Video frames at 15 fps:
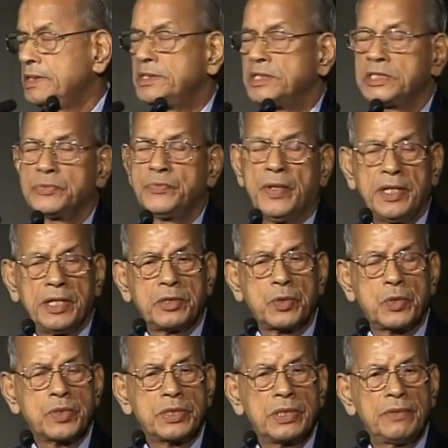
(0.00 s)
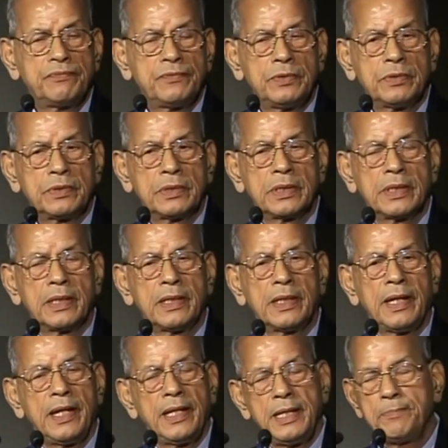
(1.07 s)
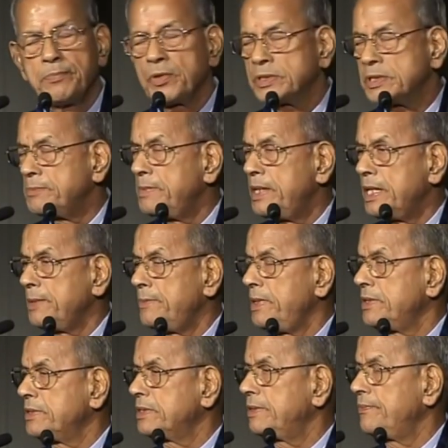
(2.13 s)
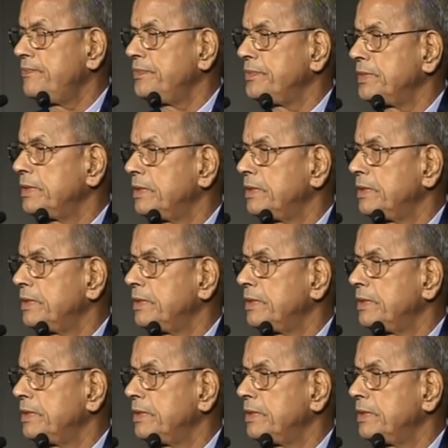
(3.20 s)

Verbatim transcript: I think this is very crucial for any project management